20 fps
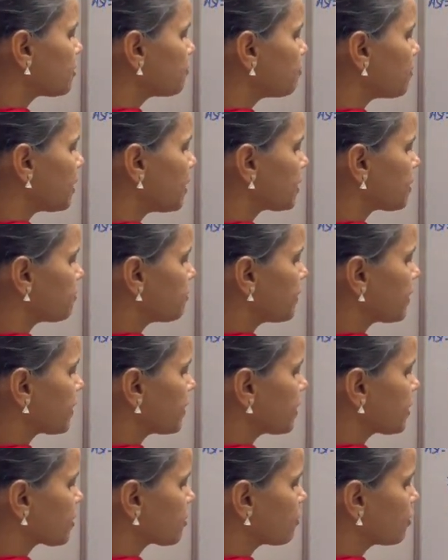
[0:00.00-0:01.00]

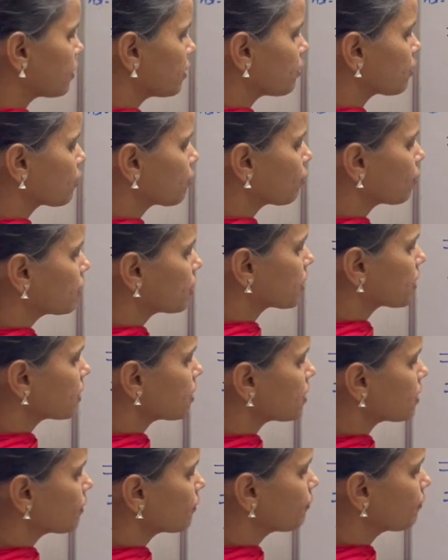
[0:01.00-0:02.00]
multiplication. So this
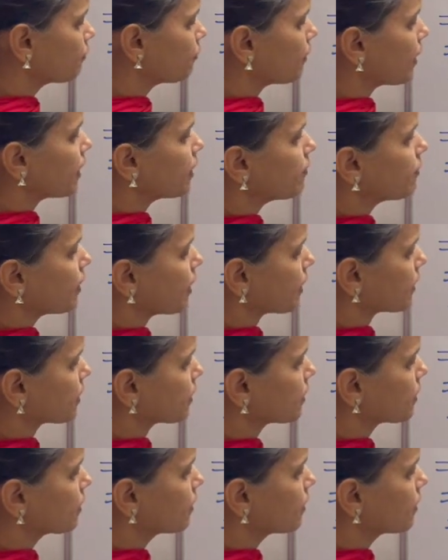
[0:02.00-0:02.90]
is 5x.